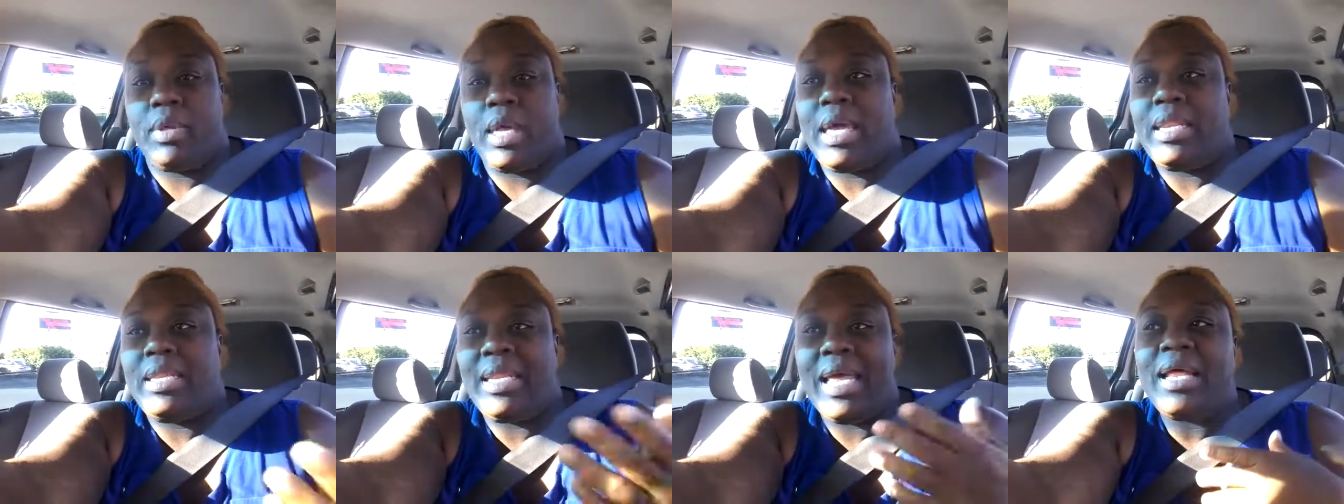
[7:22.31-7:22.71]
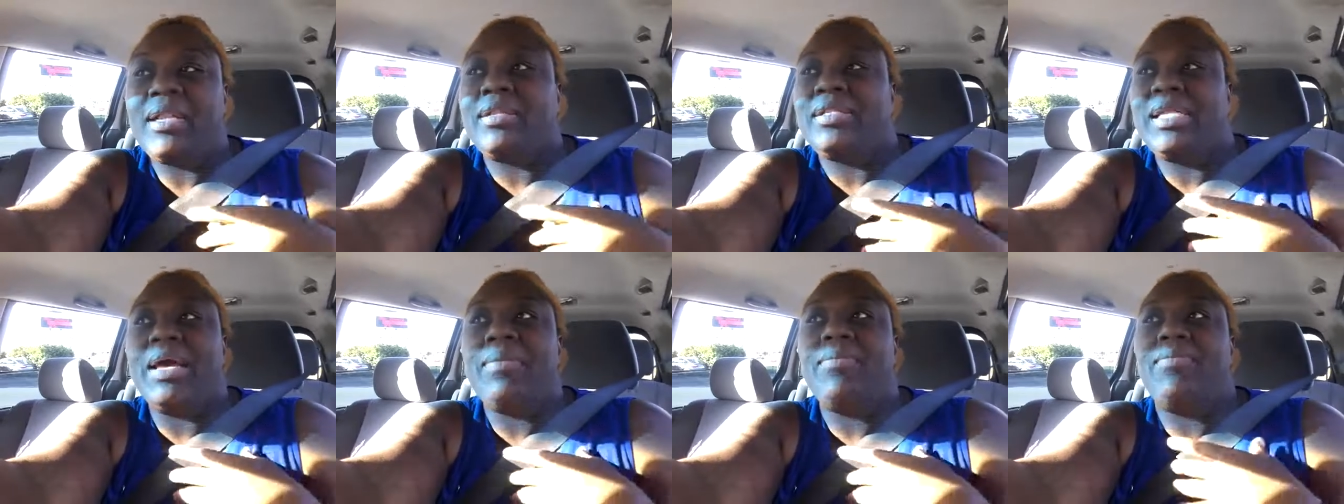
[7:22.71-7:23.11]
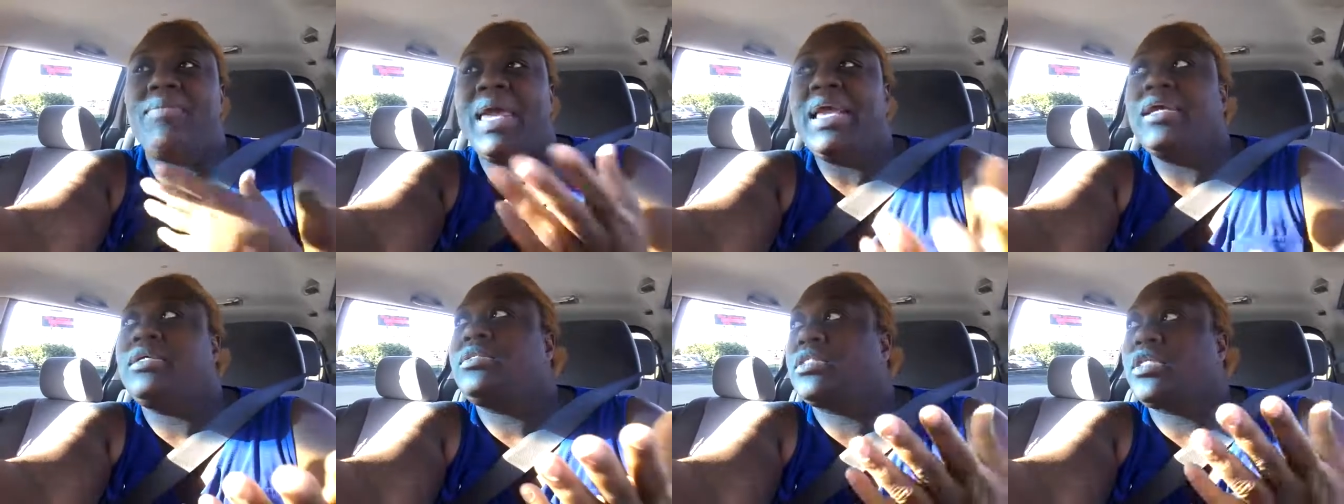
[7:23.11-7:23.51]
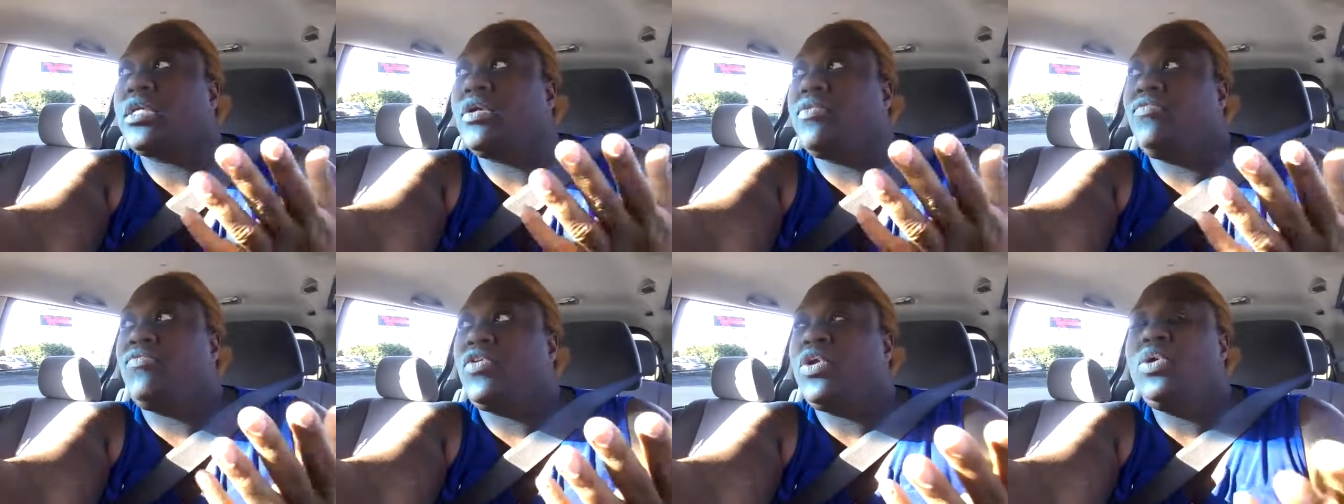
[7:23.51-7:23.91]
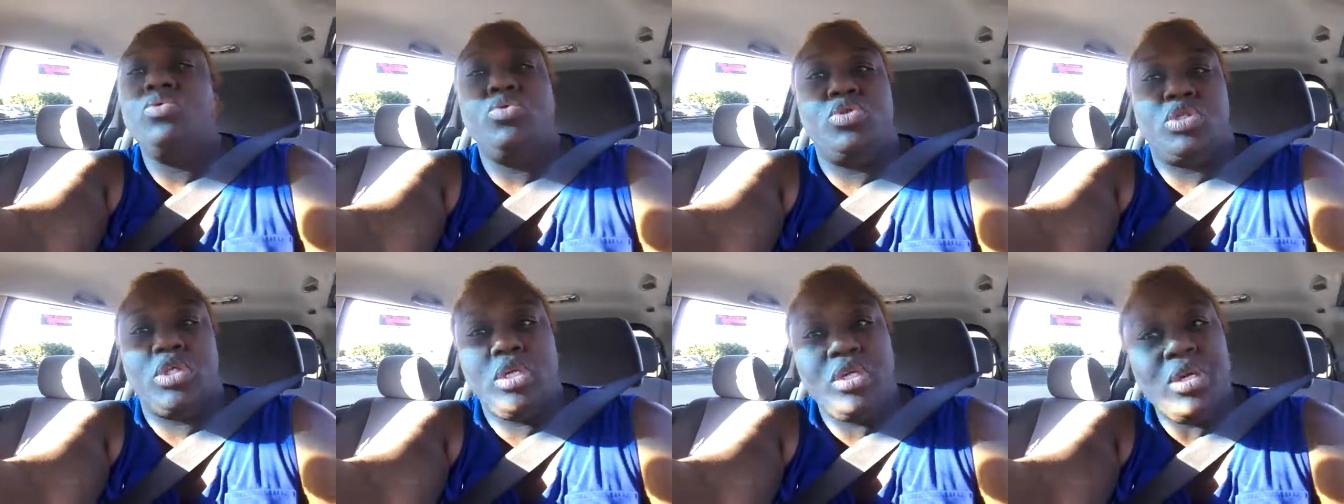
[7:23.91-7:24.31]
and that that makes confusion.